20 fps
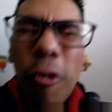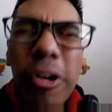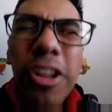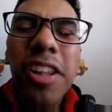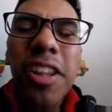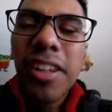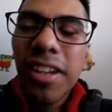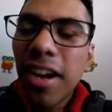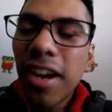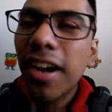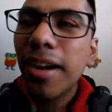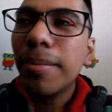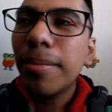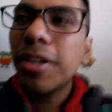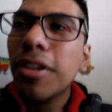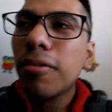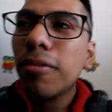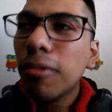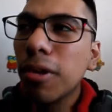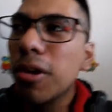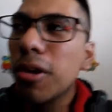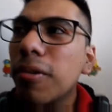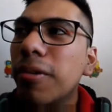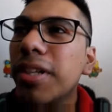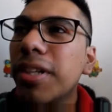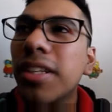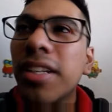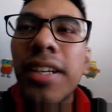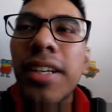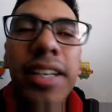fourth time in a row
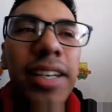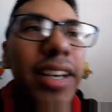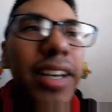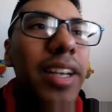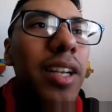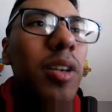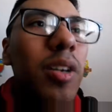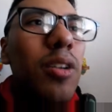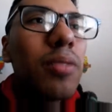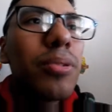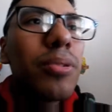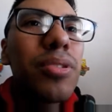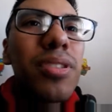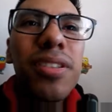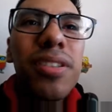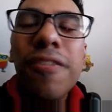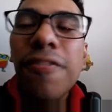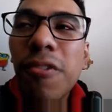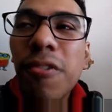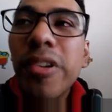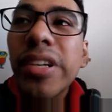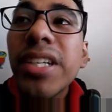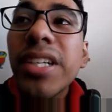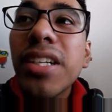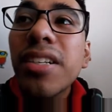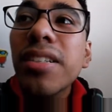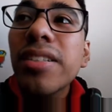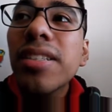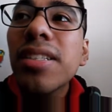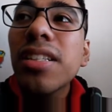in, in almost four
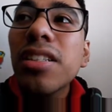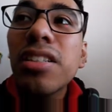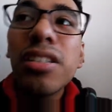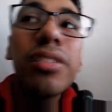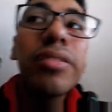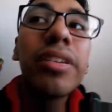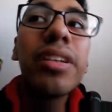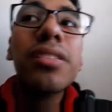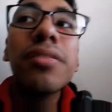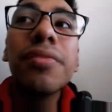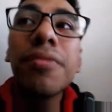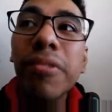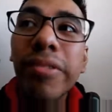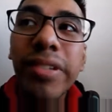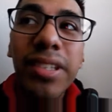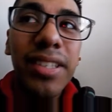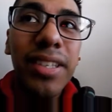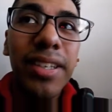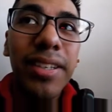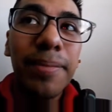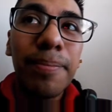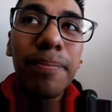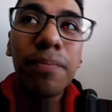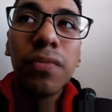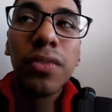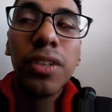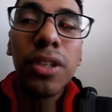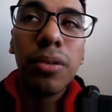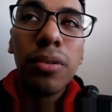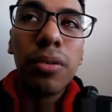years since 2014,
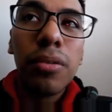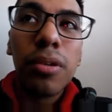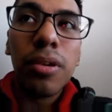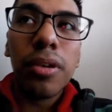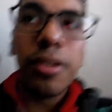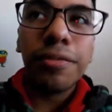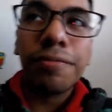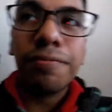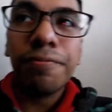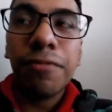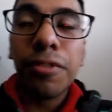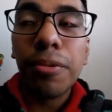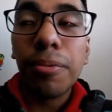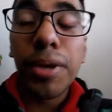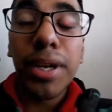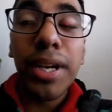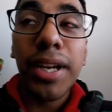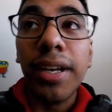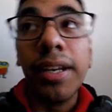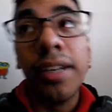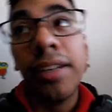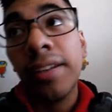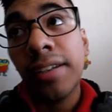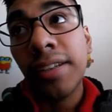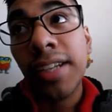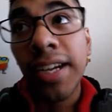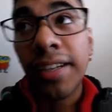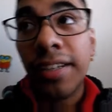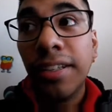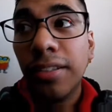or three
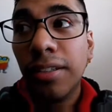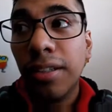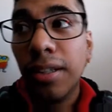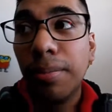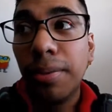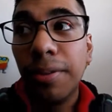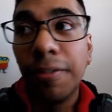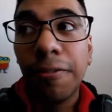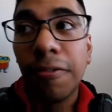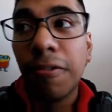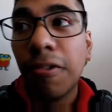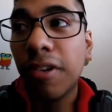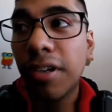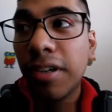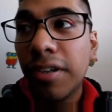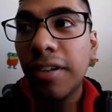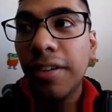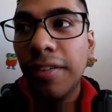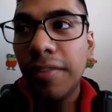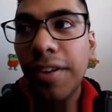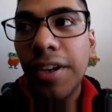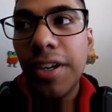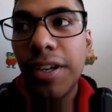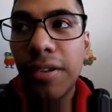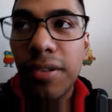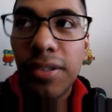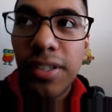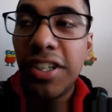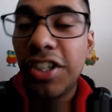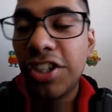technically, but four
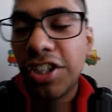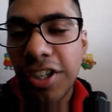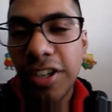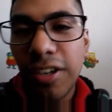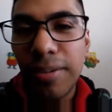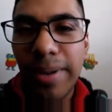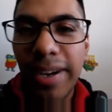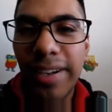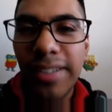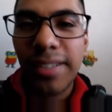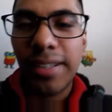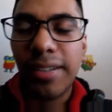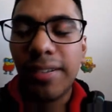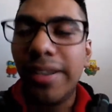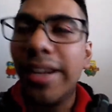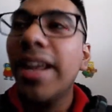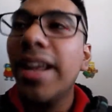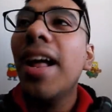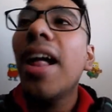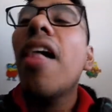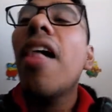videos each year basically,